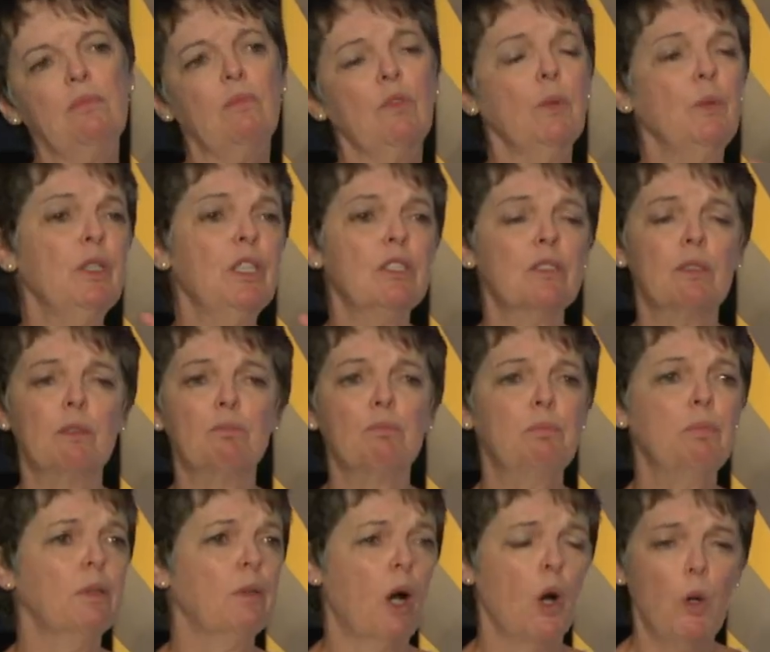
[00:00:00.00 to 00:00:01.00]
which
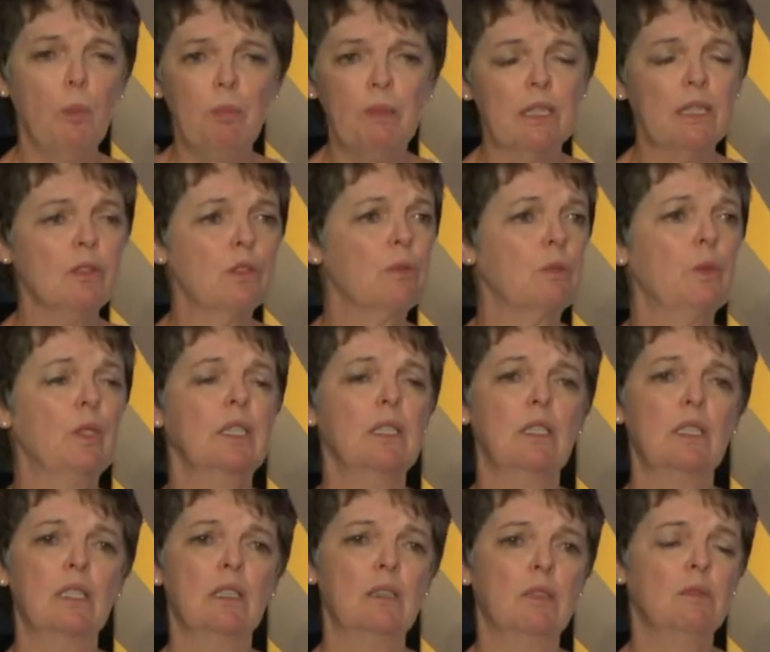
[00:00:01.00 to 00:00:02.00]
opens when
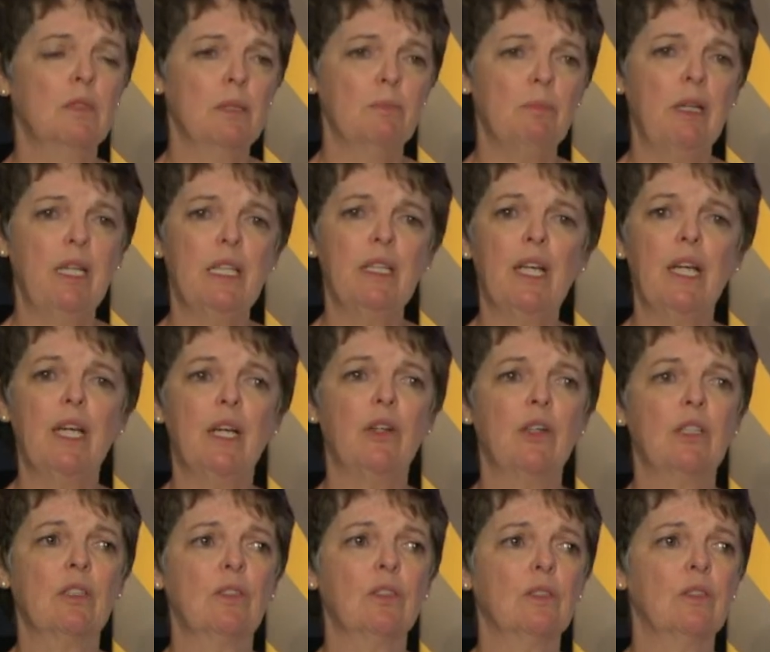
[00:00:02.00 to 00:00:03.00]
the, the main
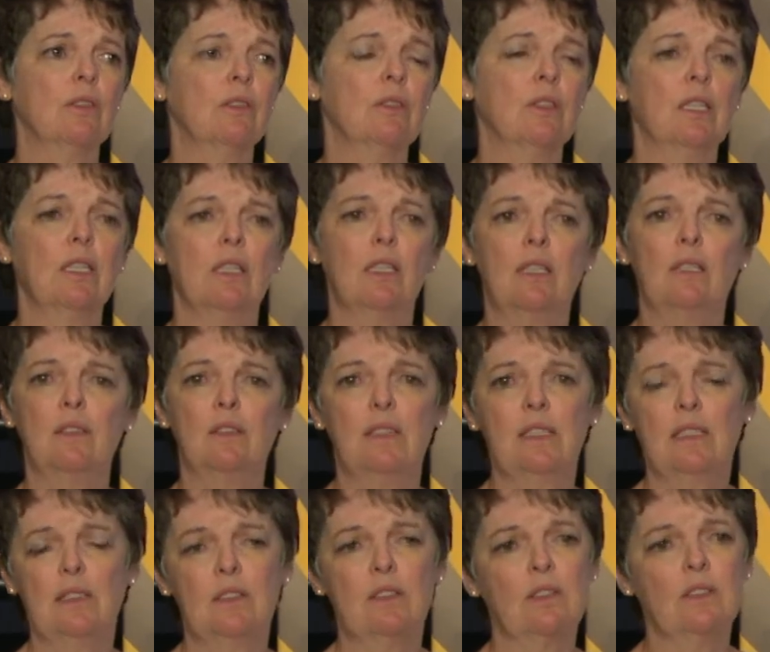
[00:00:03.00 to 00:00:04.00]
character uh,
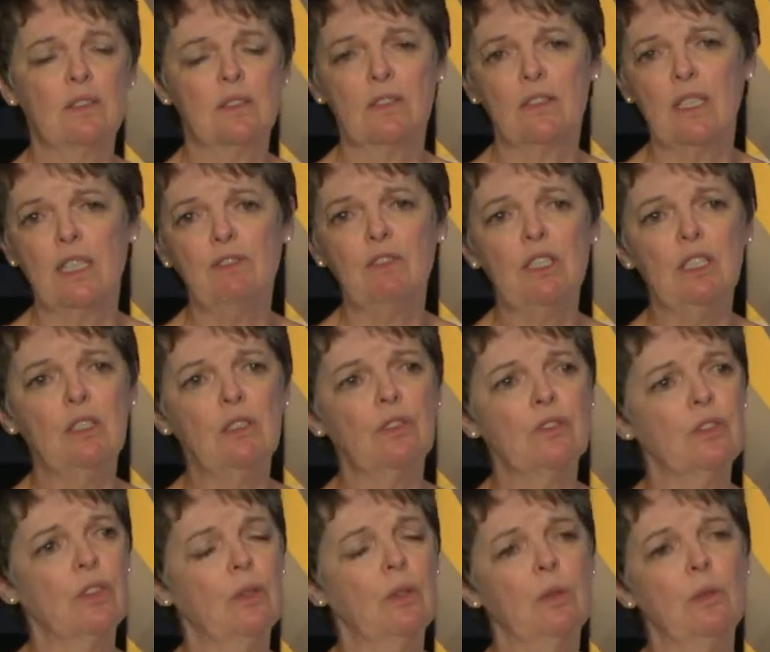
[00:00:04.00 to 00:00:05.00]
is seven
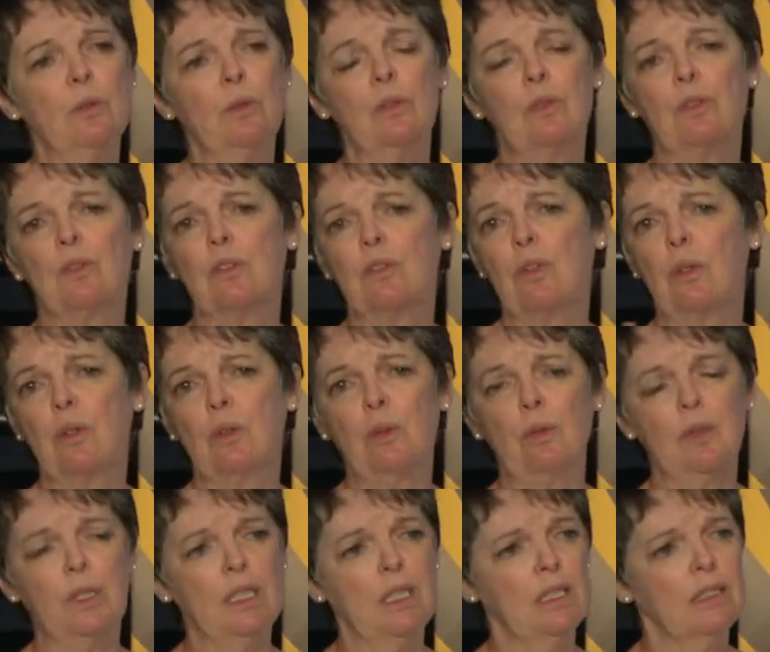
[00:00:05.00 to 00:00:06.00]
years old,
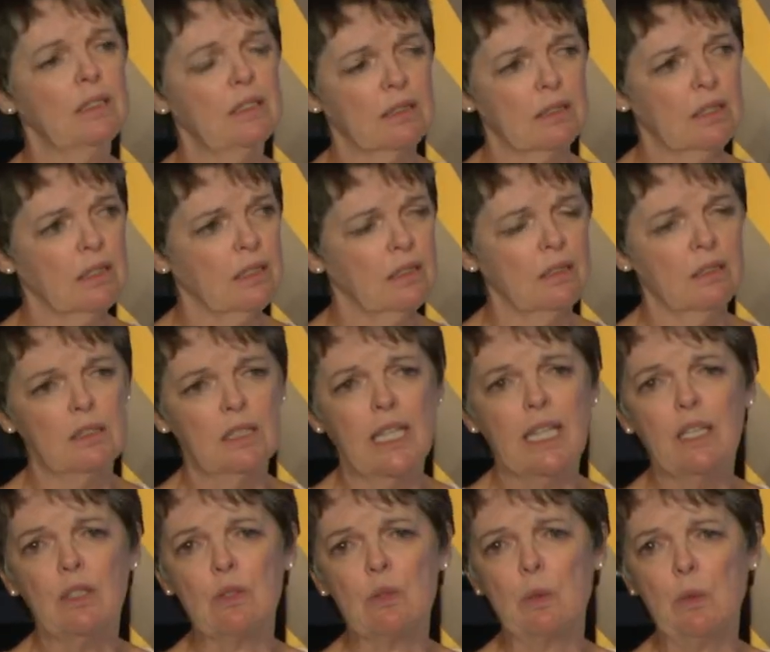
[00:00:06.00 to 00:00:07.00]
so it's the
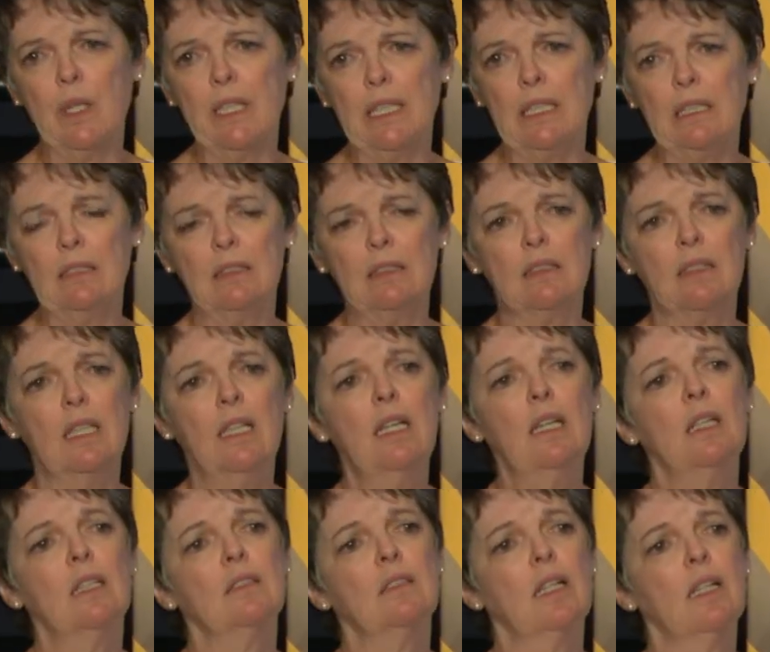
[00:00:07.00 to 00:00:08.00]
late 20s,
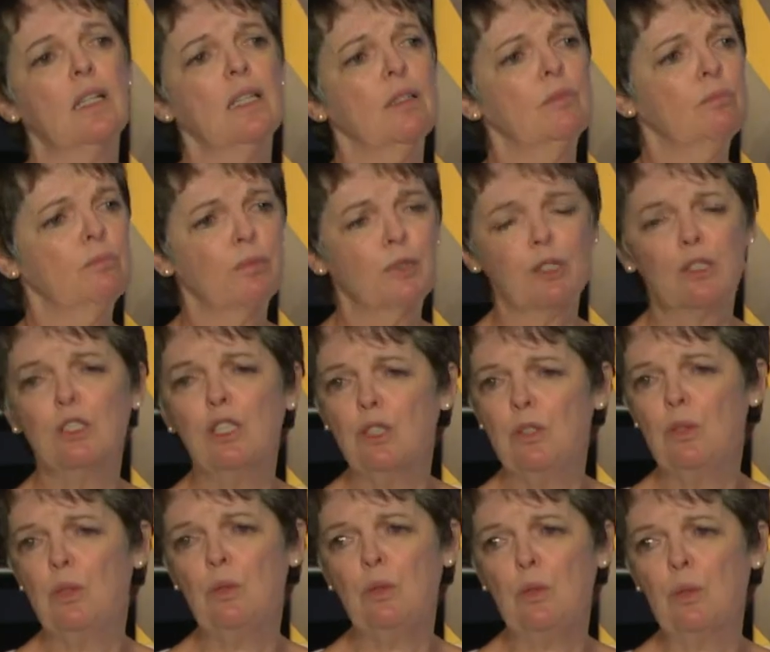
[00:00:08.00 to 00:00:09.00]
um, Brooklyn,
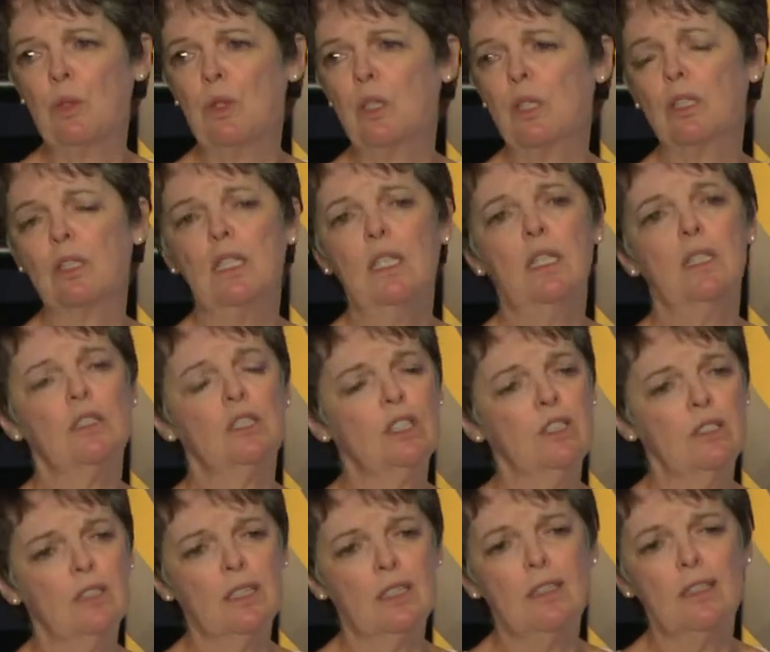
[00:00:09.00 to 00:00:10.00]
New York.
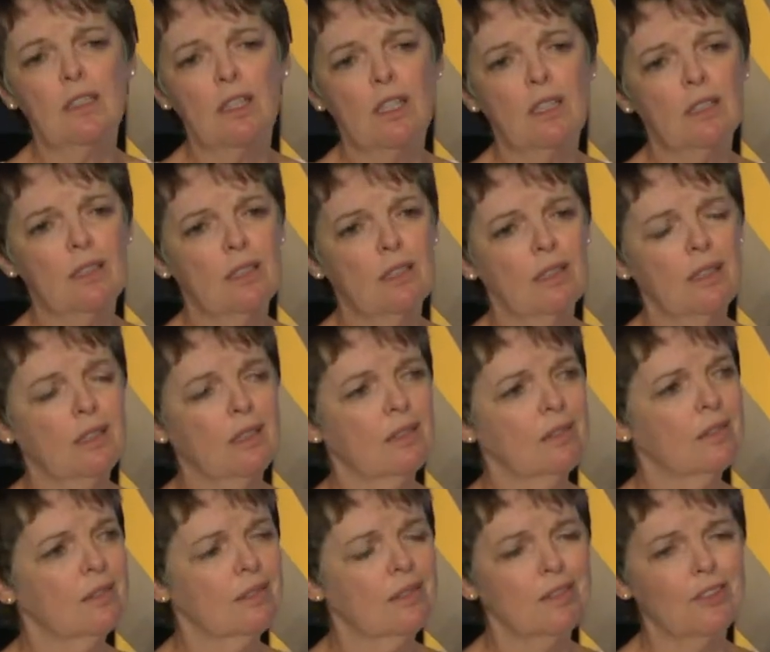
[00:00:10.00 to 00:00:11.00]
She's sitting on
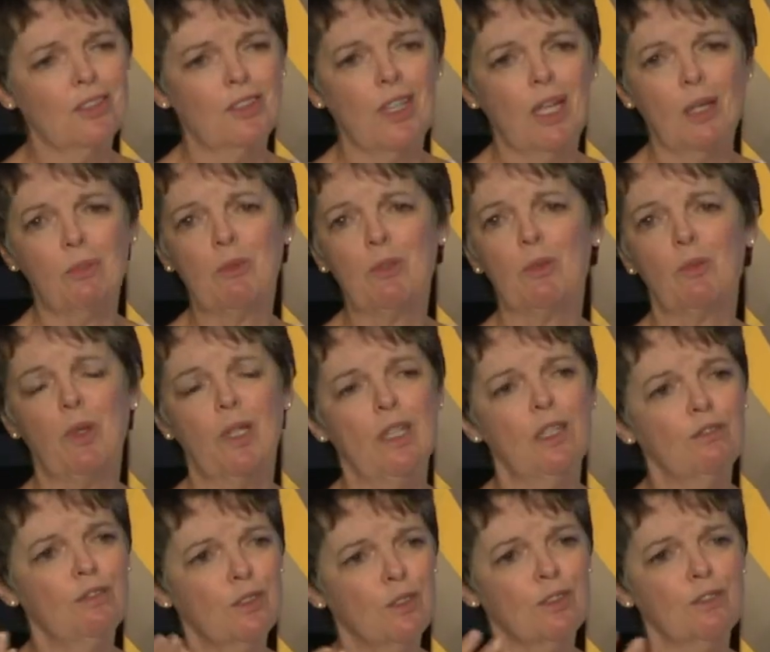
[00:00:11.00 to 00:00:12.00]
uh, the steps
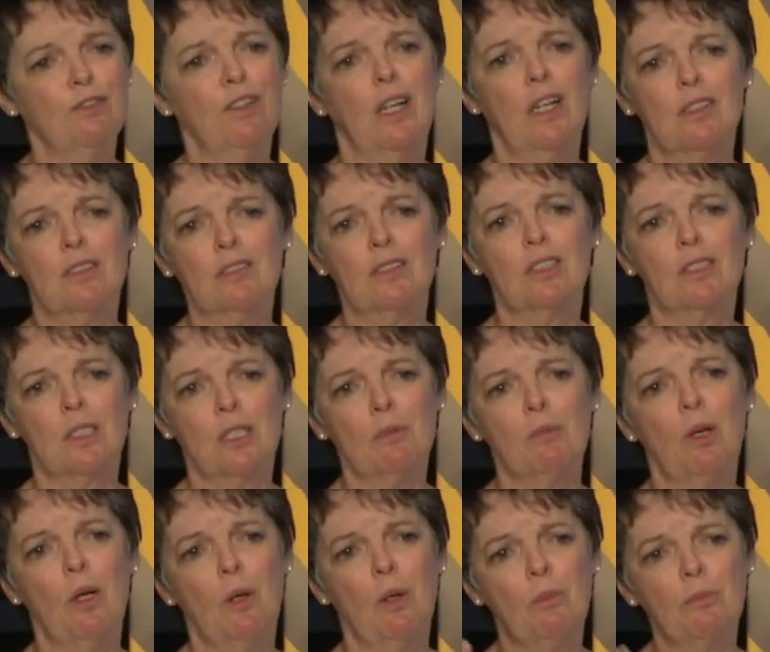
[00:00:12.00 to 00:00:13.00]
waiting for her father to come
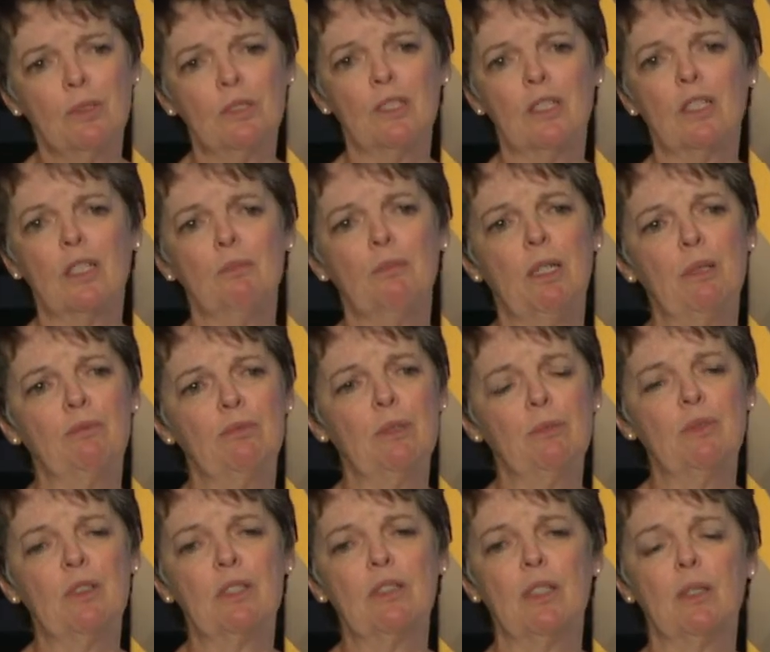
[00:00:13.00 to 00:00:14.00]
home to come up
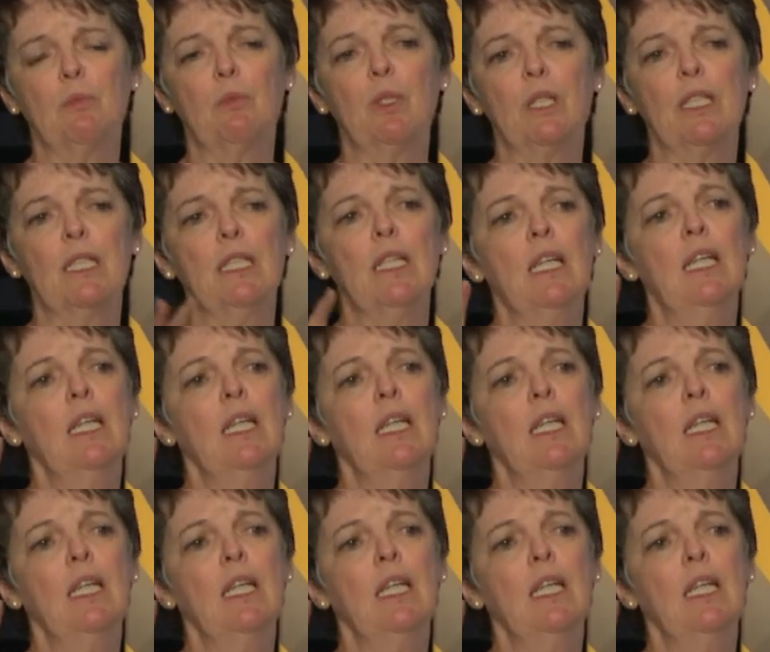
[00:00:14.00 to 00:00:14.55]
from the subway.